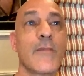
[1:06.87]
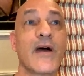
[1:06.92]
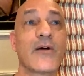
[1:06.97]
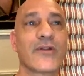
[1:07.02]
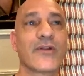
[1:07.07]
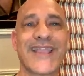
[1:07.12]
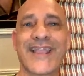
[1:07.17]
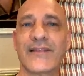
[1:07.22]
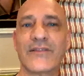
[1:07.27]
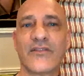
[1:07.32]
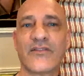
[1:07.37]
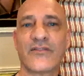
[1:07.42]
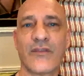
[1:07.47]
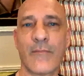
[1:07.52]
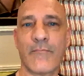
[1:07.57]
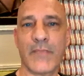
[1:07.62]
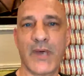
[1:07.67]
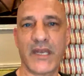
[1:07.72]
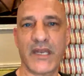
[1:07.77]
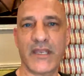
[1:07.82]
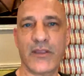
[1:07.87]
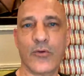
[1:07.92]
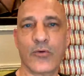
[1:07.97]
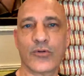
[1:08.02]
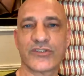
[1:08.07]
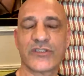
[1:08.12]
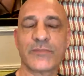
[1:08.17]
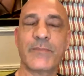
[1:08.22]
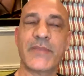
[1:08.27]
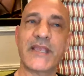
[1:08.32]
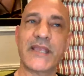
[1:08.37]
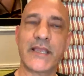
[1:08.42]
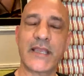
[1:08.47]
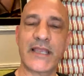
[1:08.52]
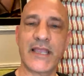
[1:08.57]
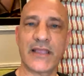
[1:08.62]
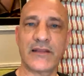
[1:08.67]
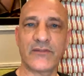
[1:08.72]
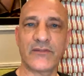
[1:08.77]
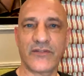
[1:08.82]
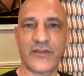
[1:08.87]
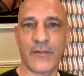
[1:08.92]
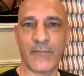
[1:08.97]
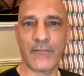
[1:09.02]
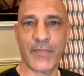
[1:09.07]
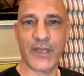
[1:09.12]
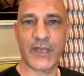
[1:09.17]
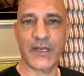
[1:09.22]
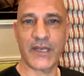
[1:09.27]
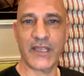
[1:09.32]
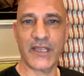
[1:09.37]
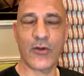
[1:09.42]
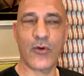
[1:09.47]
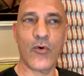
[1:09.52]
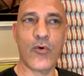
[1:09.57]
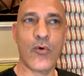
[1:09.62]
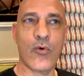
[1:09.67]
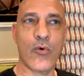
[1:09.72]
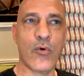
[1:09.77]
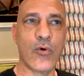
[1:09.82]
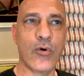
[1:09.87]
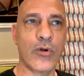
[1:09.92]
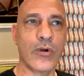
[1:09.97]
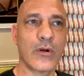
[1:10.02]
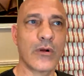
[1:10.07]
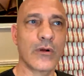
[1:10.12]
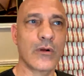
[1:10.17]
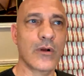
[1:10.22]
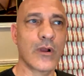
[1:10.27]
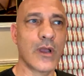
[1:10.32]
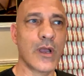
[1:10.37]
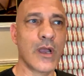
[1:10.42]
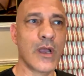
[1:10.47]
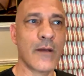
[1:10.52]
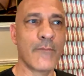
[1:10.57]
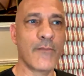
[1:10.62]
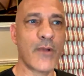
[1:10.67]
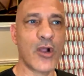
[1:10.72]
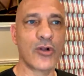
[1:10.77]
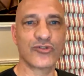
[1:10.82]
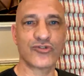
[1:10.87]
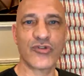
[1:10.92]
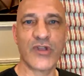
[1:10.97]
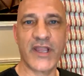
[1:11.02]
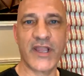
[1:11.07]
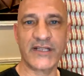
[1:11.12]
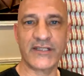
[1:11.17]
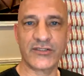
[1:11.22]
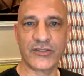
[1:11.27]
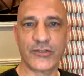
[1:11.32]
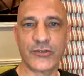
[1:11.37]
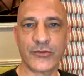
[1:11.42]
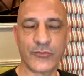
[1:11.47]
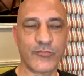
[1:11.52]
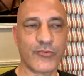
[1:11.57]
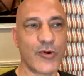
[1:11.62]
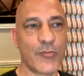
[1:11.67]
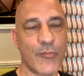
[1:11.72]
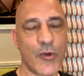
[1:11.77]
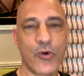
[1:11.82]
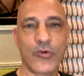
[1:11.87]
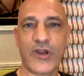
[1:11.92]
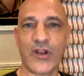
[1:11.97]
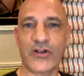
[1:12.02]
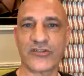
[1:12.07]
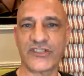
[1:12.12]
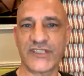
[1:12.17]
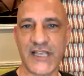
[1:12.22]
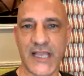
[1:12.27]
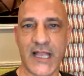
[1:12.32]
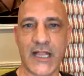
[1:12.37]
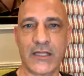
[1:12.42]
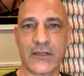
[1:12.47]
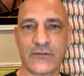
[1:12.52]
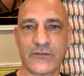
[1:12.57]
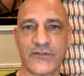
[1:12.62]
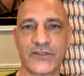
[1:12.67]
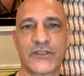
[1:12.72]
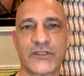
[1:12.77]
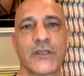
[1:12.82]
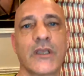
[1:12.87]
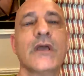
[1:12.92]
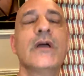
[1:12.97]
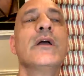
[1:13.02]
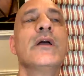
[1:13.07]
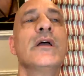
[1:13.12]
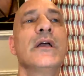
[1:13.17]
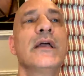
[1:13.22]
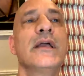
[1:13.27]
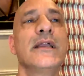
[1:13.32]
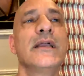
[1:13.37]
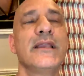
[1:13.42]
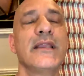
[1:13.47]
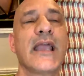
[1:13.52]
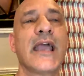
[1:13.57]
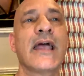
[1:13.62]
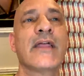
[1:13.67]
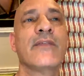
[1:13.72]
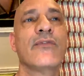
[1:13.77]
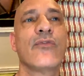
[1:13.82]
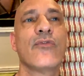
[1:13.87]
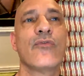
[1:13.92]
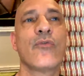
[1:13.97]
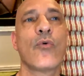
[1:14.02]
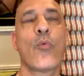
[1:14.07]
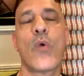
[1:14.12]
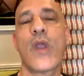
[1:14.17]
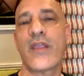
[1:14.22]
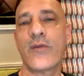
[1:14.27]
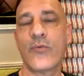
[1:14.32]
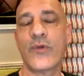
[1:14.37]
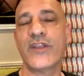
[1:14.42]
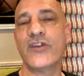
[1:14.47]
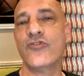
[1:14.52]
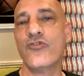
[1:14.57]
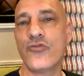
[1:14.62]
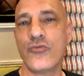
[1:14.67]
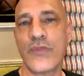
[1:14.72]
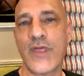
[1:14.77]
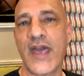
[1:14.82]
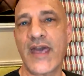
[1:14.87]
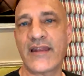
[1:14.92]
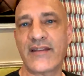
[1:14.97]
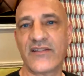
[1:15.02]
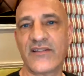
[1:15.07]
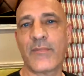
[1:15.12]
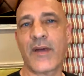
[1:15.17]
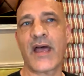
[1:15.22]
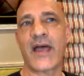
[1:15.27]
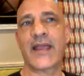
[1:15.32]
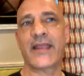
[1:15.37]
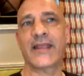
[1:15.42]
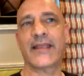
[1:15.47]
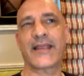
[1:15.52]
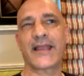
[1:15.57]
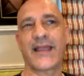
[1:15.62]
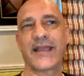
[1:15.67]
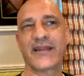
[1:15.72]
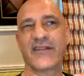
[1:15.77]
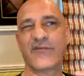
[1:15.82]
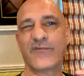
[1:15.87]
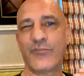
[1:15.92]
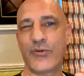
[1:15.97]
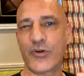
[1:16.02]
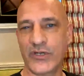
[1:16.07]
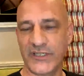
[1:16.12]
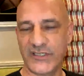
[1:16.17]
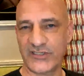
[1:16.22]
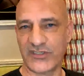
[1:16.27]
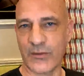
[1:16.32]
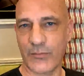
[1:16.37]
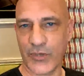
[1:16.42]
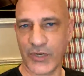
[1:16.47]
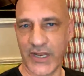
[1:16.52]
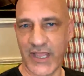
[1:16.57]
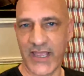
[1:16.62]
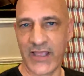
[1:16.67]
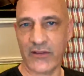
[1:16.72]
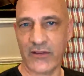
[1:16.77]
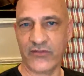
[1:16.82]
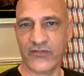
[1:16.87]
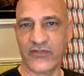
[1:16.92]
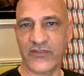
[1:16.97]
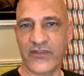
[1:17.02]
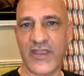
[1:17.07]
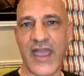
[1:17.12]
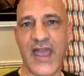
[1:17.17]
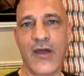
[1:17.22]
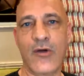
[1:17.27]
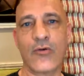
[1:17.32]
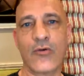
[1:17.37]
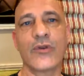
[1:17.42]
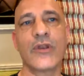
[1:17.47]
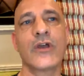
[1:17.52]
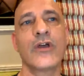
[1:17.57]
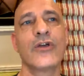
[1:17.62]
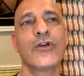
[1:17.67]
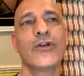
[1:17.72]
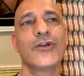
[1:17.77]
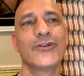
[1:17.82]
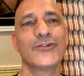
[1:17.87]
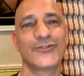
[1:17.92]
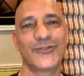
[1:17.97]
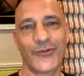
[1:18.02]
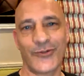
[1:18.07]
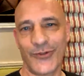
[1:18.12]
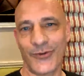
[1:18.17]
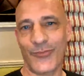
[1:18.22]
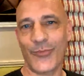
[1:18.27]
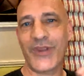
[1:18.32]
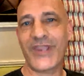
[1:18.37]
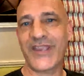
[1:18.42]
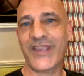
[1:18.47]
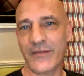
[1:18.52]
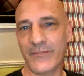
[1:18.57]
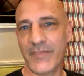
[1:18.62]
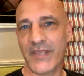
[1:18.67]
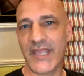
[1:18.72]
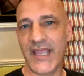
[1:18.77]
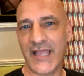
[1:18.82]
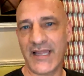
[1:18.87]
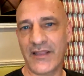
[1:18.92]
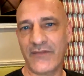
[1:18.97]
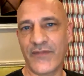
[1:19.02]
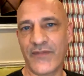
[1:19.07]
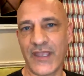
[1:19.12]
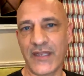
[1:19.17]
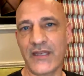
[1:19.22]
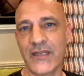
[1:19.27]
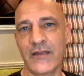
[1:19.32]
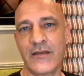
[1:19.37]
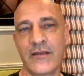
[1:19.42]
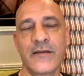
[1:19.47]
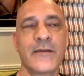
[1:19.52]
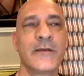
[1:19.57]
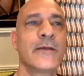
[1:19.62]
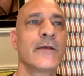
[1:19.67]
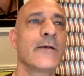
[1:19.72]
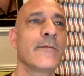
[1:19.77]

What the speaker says: out against somebody or speak against somebody or are trying to promote ourselves? And the way we do that is by kind of putting someone else down so that we can be elevated.